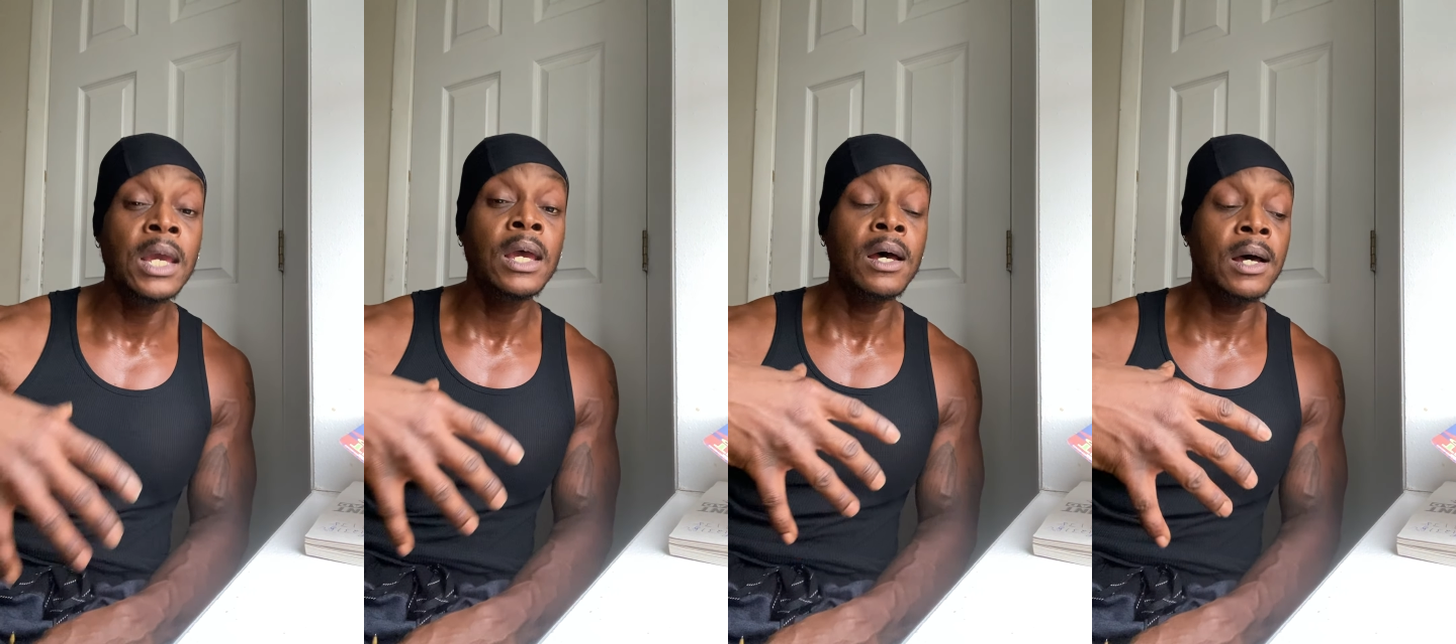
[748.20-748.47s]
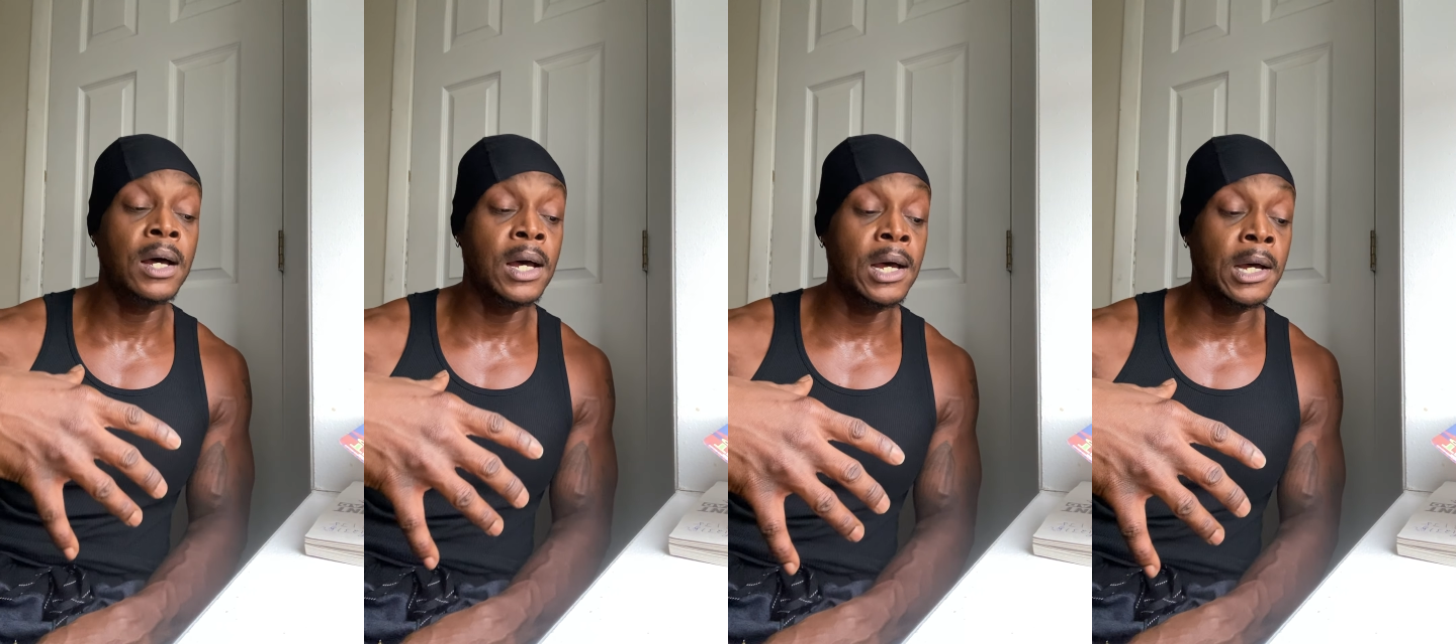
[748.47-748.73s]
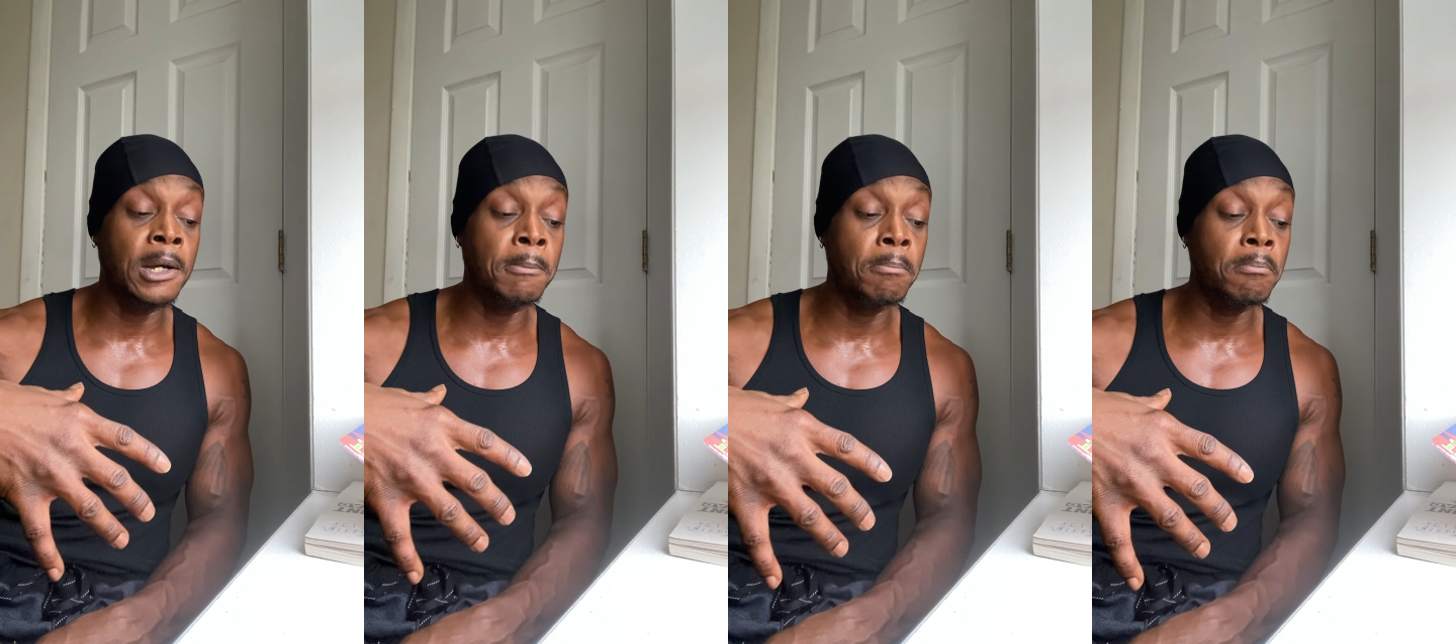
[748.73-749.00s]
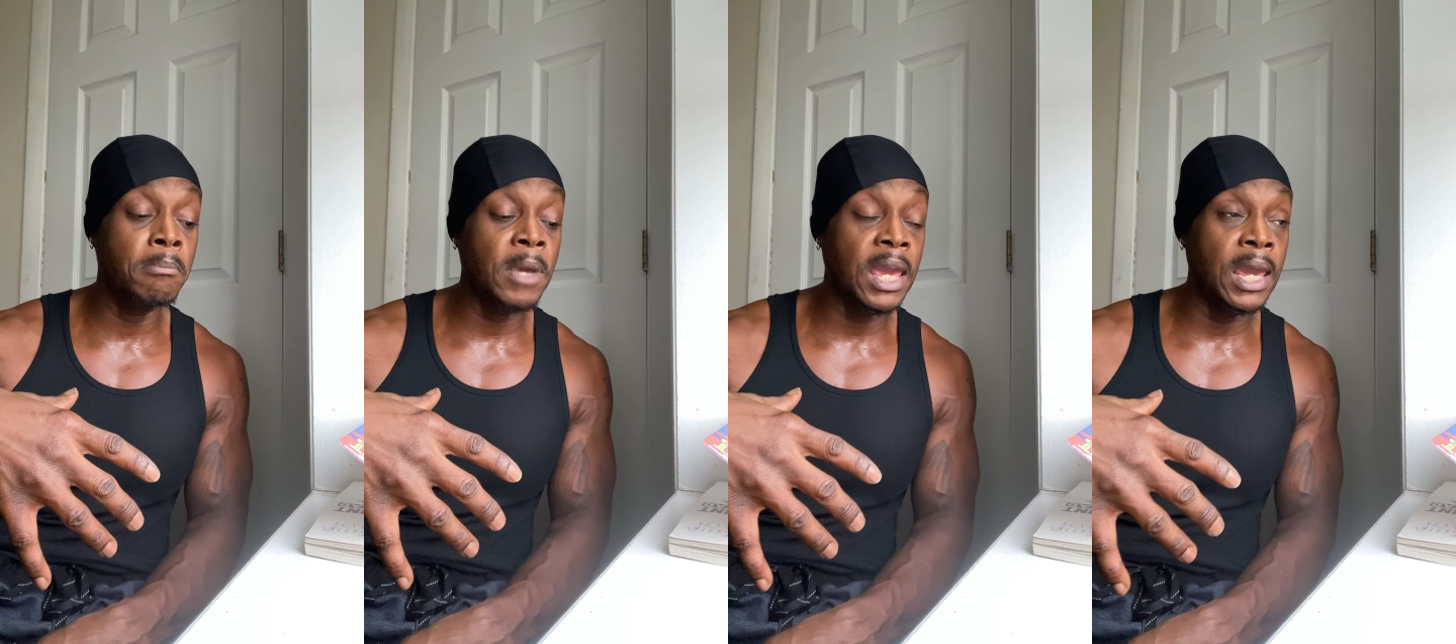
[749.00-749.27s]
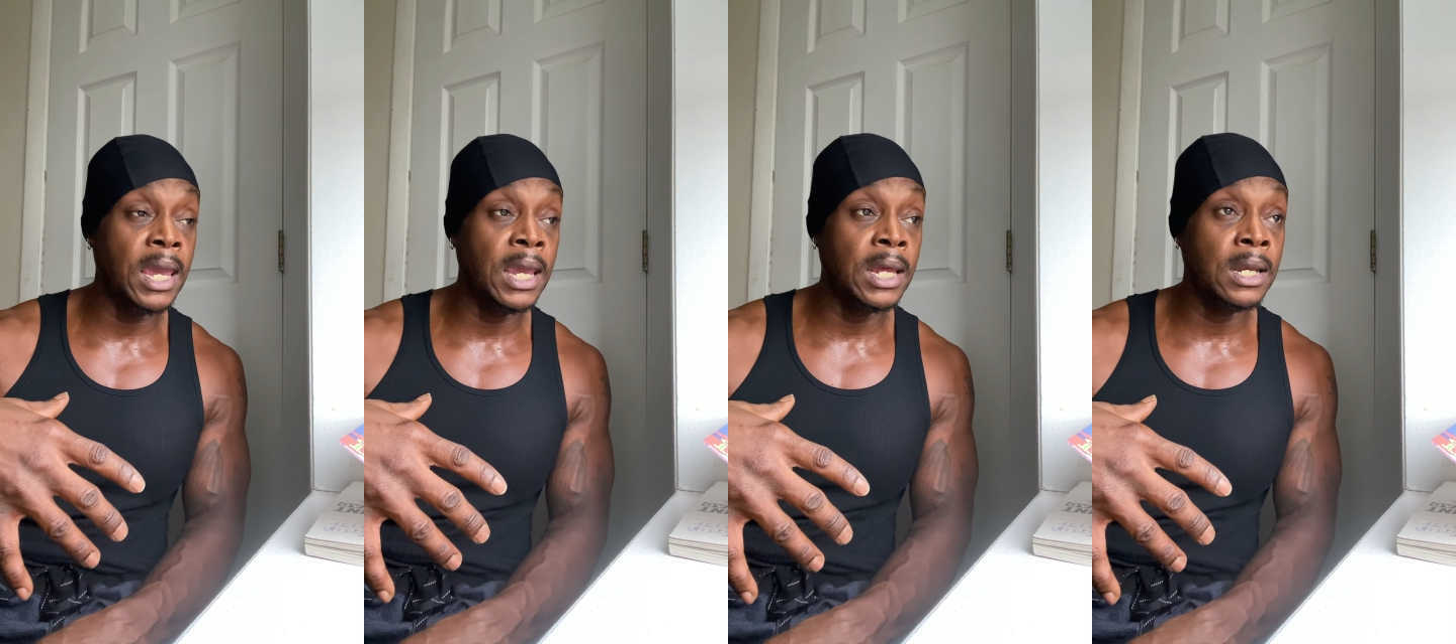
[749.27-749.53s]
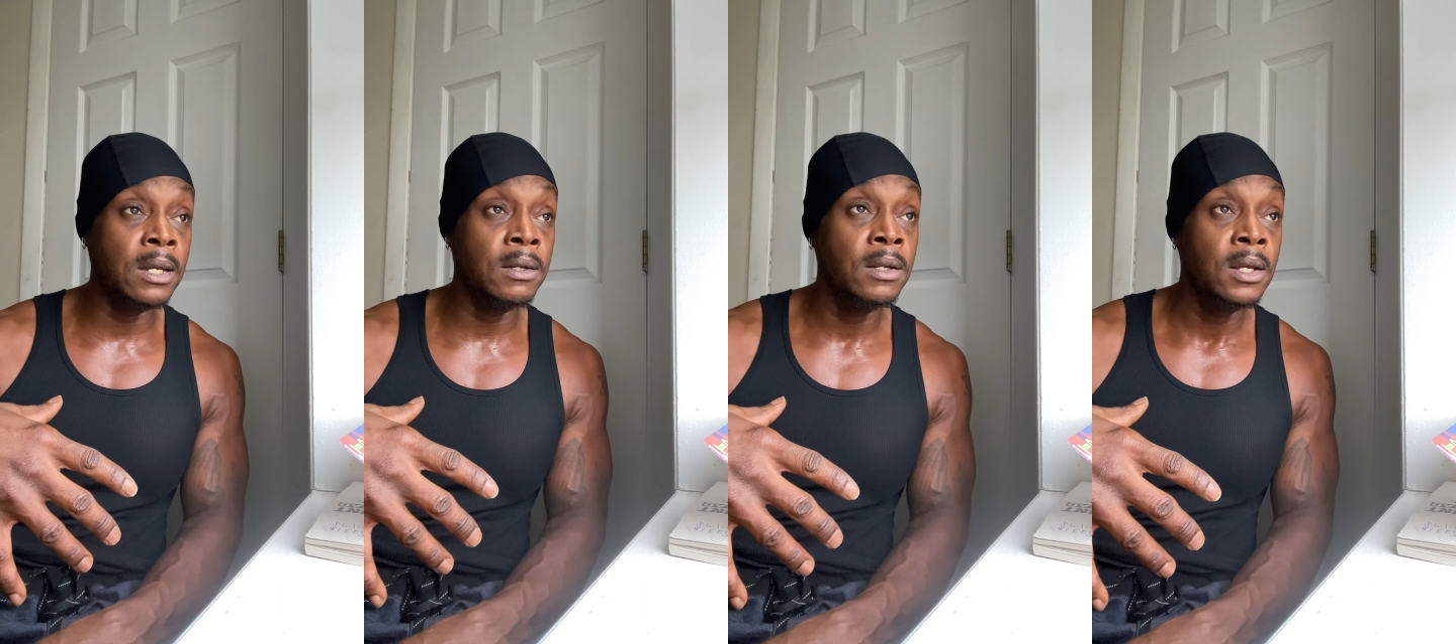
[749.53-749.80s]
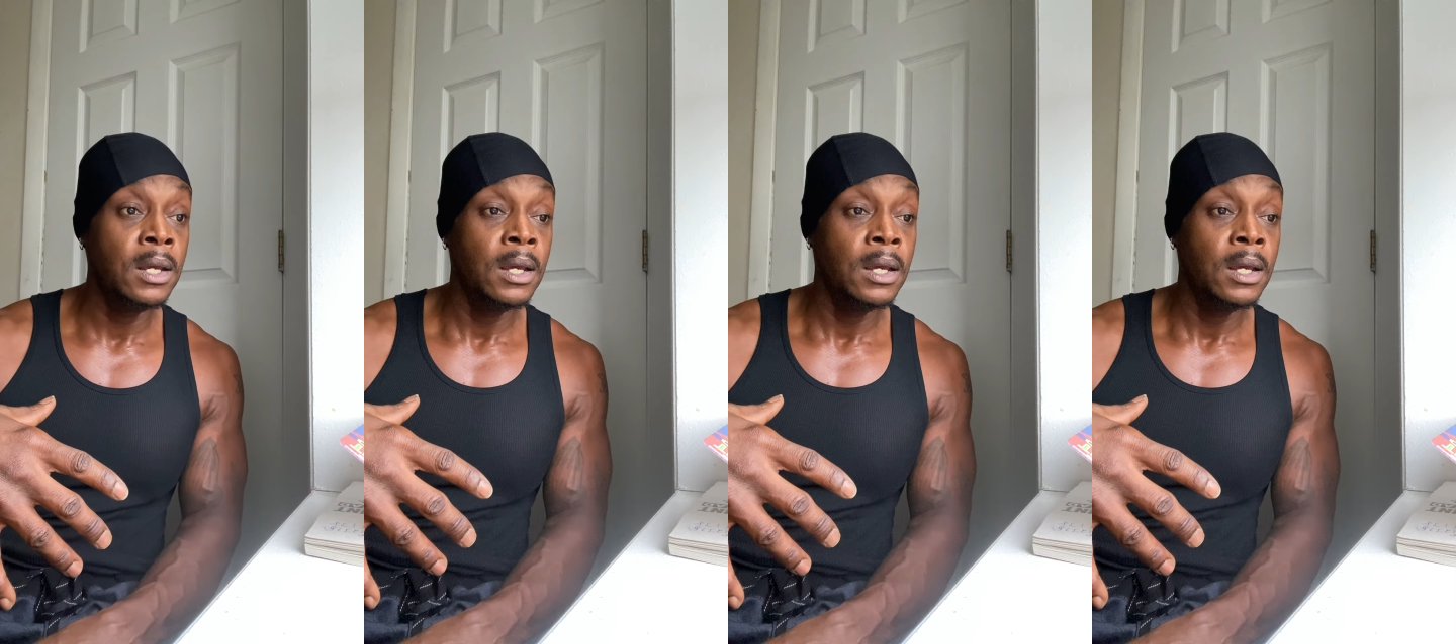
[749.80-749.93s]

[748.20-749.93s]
And